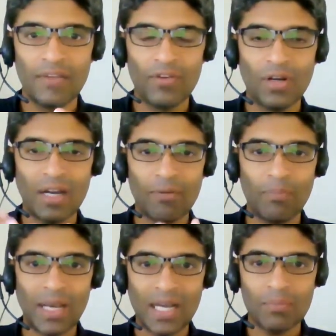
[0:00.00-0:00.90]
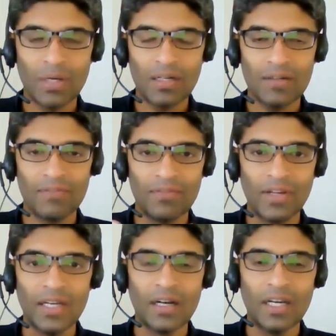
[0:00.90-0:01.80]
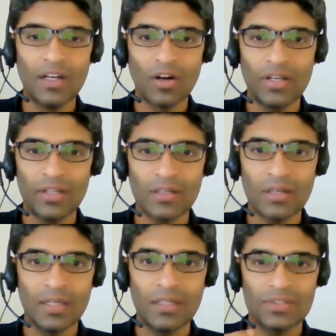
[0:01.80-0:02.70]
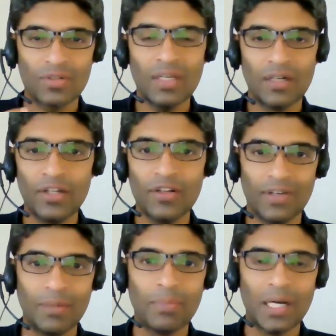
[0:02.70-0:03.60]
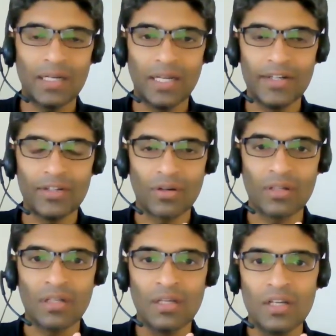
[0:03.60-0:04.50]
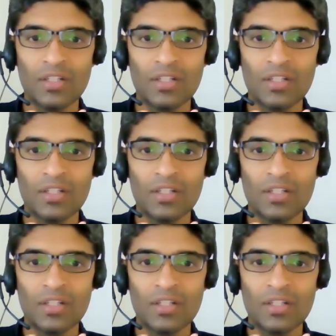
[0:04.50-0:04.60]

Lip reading: if you have a black mark very early on in your career, it's going to hurt you very bad later on.